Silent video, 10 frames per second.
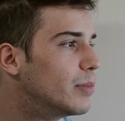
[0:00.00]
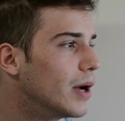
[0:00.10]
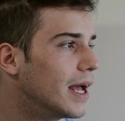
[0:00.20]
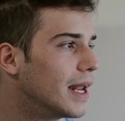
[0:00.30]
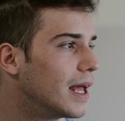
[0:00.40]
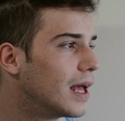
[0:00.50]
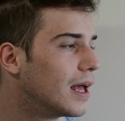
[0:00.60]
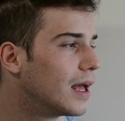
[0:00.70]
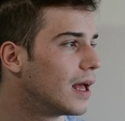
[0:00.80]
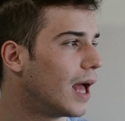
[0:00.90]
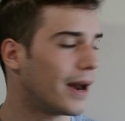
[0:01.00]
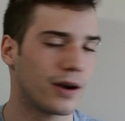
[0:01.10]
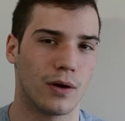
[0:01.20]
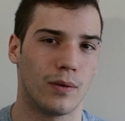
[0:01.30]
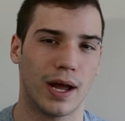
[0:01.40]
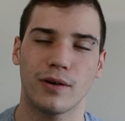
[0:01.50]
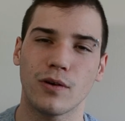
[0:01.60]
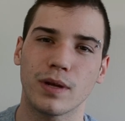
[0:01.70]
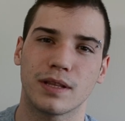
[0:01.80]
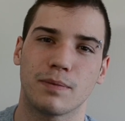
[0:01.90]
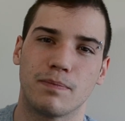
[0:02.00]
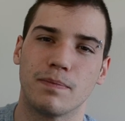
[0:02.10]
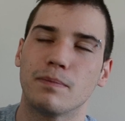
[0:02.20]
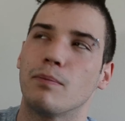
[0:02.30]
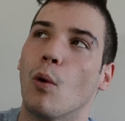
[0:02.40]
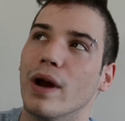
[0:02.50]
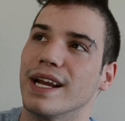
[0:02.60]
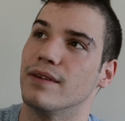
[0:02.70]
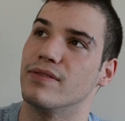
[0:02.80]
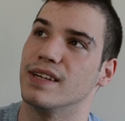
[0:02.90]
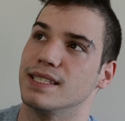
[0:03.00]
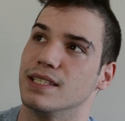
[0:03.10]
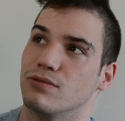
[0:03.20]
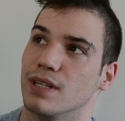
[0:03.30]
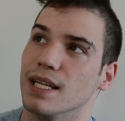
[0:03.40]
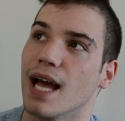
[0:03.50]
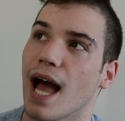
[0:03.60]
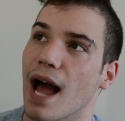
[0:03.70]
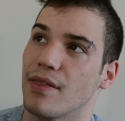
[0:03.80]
But, I don't know. I don't know what the point of this is, really.